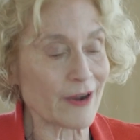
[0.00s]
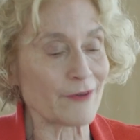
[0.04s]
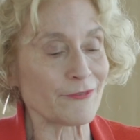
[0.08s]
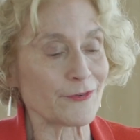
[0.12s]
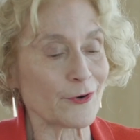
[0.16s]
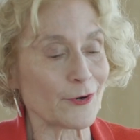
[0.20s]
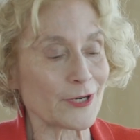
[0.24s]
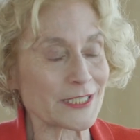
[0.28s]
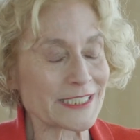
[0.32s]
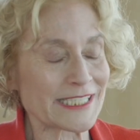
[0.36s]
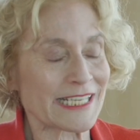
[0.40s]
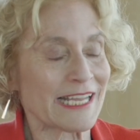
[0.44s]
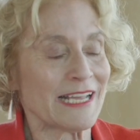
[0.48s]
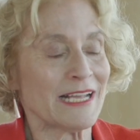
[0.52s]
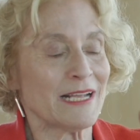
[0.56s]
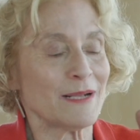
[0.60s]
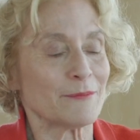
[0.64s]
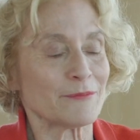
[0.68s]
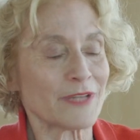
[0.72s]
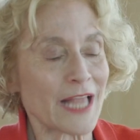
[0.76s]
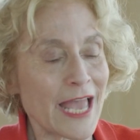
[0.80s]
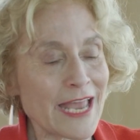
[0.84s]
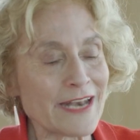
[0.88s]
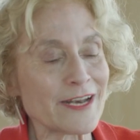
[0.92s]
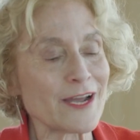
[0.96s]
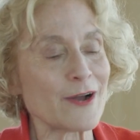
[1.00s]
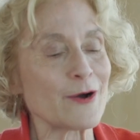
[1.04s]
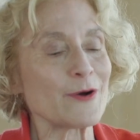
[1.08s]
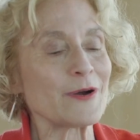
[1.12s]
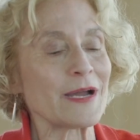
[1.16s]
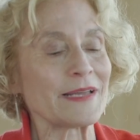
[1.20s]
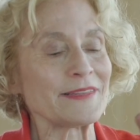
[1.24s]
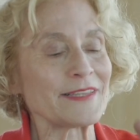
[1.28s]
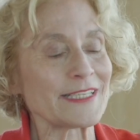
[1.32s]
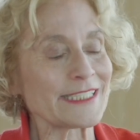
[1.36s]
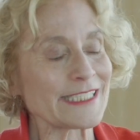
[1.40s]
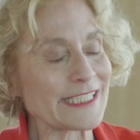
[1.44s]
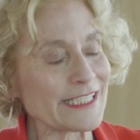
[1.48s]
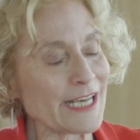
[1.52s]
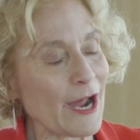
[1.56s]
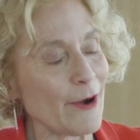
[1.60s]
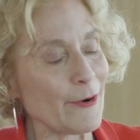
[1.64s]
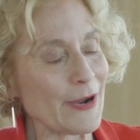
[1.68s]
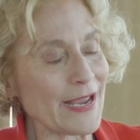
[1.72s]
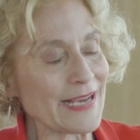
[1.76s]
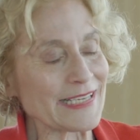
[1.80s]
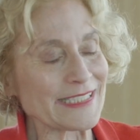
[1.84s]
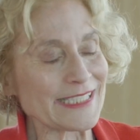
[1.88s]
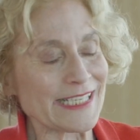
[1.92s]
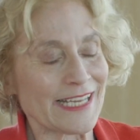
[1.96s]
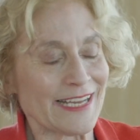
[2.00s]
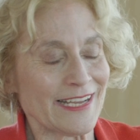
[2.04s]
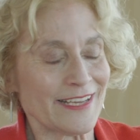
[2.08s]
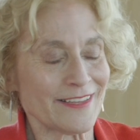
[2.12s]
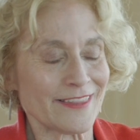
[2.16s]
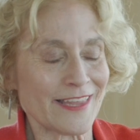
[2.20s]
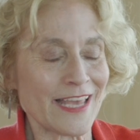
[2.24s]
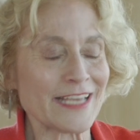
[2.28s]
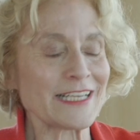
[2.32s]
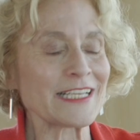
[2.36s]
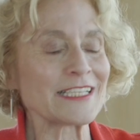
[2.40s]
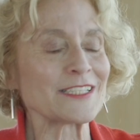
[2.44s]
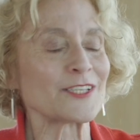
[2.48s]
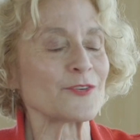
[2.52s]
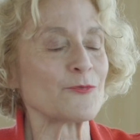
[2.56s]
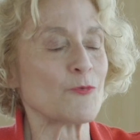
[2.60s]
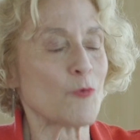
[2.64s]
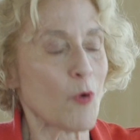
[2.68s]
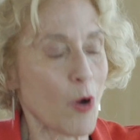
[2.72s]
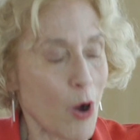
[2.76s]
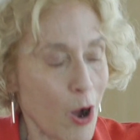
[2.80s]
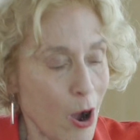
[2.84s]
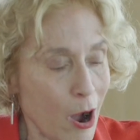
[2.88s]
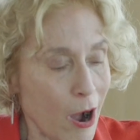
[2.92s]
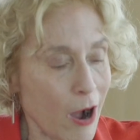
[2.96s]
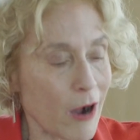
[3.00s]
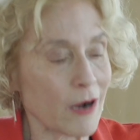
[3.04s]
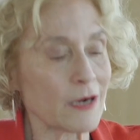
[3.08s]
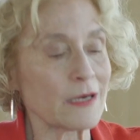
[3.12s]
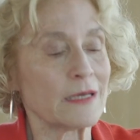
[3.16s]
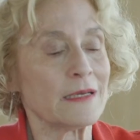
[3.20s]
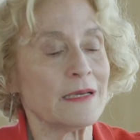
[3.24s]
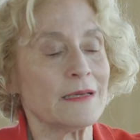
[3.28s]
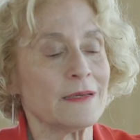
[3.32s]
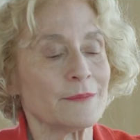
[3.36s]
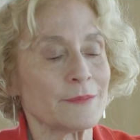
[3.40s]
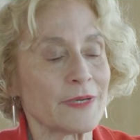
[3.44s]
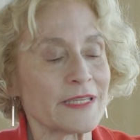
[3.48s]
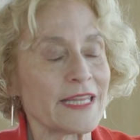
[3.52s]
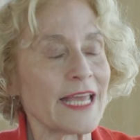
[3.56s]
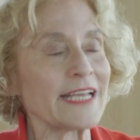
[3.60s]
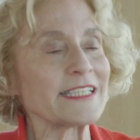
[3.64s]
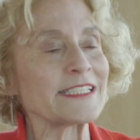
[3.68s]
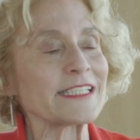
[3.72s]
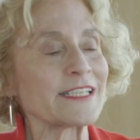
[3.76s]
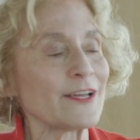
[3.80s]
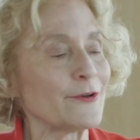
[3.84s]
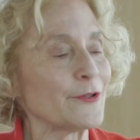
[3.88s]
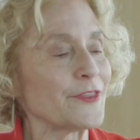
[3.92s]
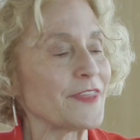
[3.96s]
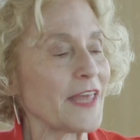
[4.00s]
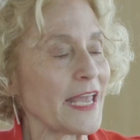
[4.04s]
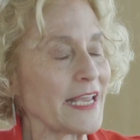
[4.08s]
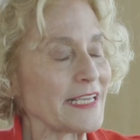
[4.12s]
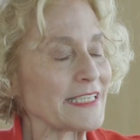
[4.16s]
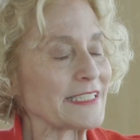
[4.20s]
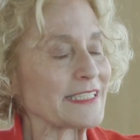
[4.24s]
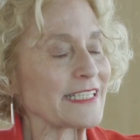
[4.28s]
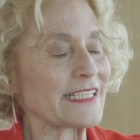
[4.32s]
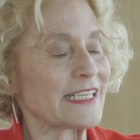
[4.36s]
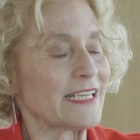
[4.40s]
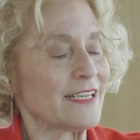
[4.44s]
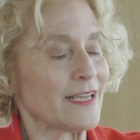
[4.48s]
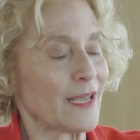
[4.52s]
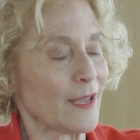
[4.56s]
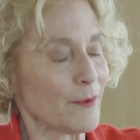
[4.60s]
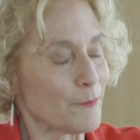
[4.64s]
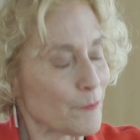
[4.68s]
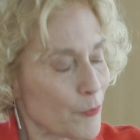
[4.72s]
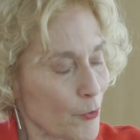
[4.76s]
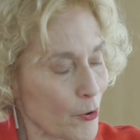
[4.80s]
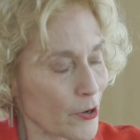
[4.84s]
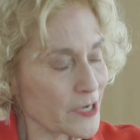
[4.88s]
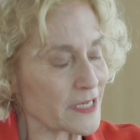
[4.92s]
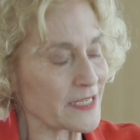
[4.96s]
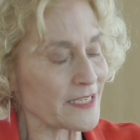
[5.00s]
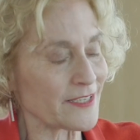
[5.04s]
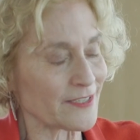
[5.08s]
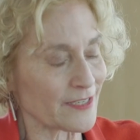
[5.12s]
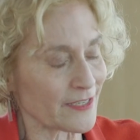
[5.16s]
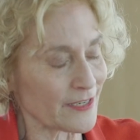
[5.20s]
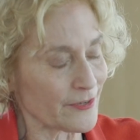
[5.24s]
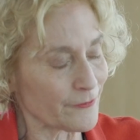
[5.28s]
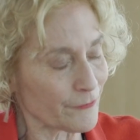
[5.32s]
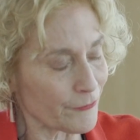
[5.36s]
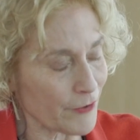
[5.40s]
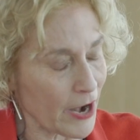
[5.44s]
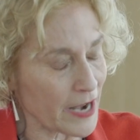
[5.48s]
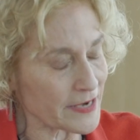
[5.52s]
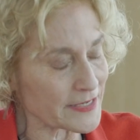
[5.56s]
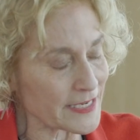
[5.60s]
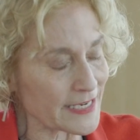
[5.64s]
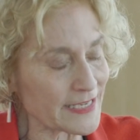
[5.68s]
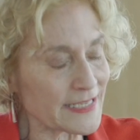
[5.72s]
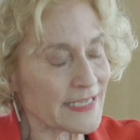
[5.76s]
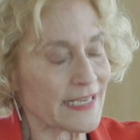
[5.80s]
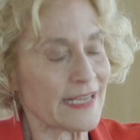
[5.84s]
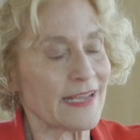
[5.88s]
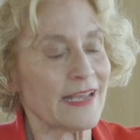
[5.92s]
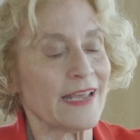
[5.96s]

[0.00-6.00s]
Of course, Plato and the Stoics think it's wrong, but they still think it's important to confront it.